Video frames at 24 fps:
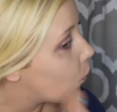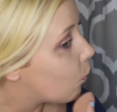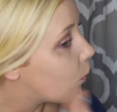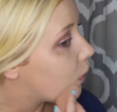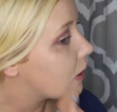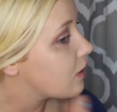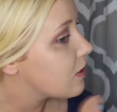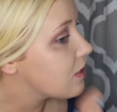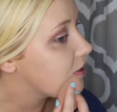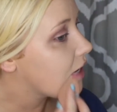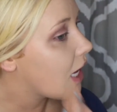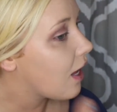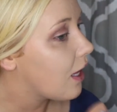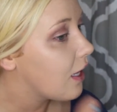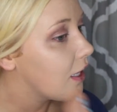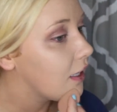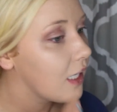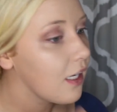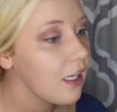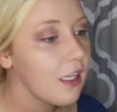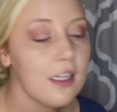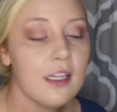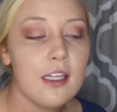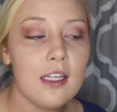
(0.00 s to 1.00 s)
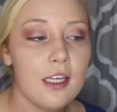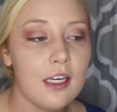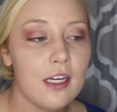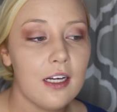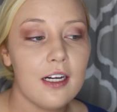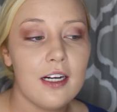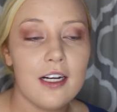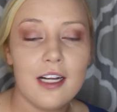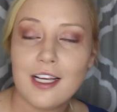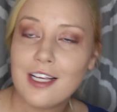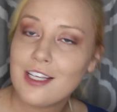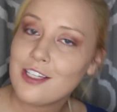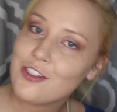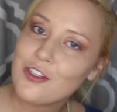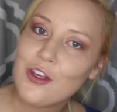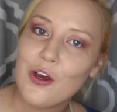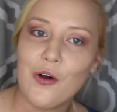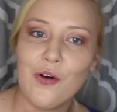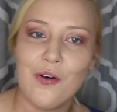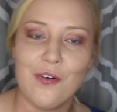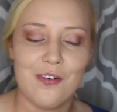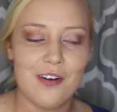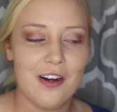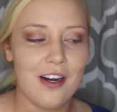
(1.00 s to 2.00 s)
Worst holiday of the year is
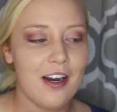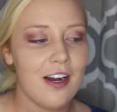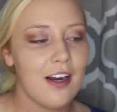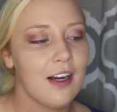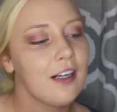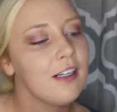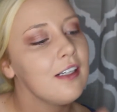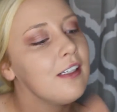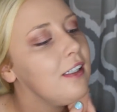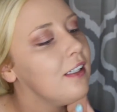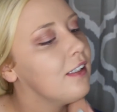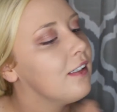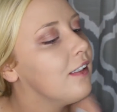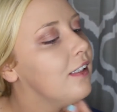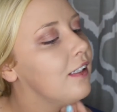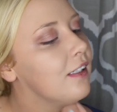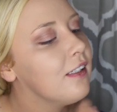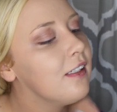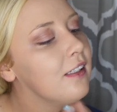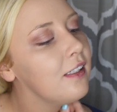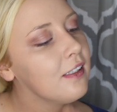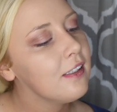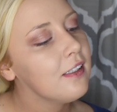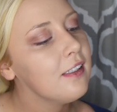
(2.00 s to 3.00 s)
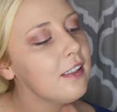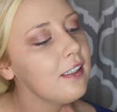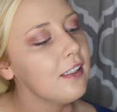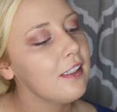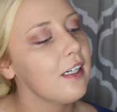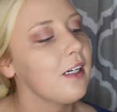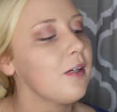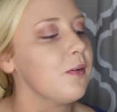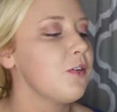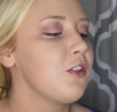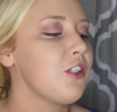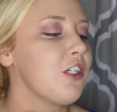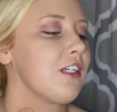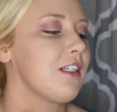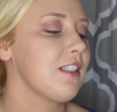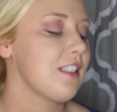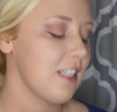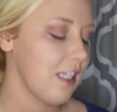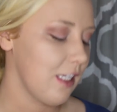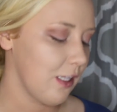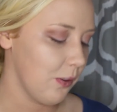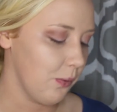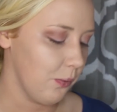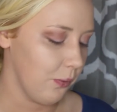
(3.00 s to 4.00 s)
over. I'm sure it's
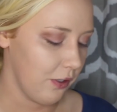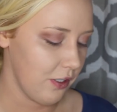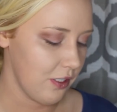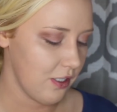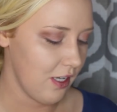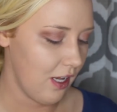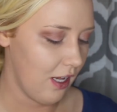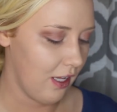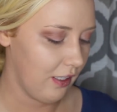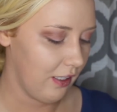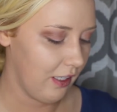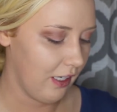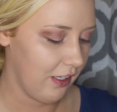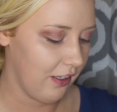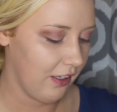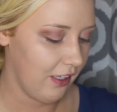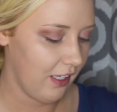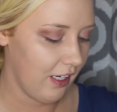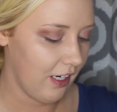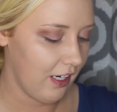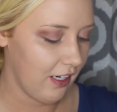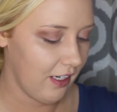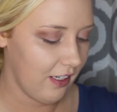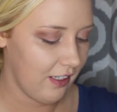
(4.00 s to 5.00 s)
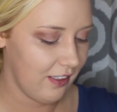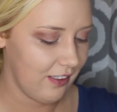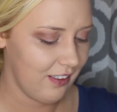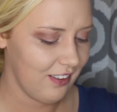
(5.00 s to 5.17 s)
not the worst holiday of the year.